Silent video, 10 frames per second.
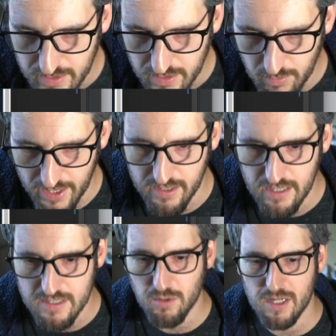Right,
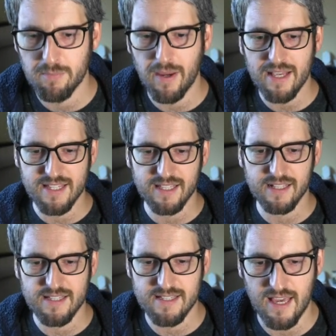so it basically
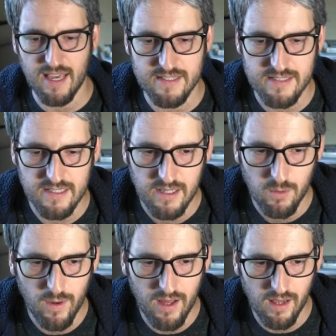says,
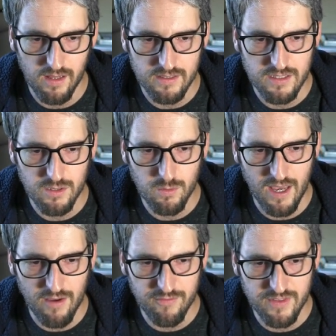well, you
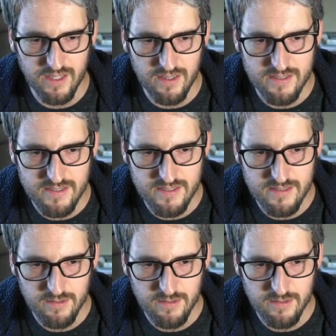have this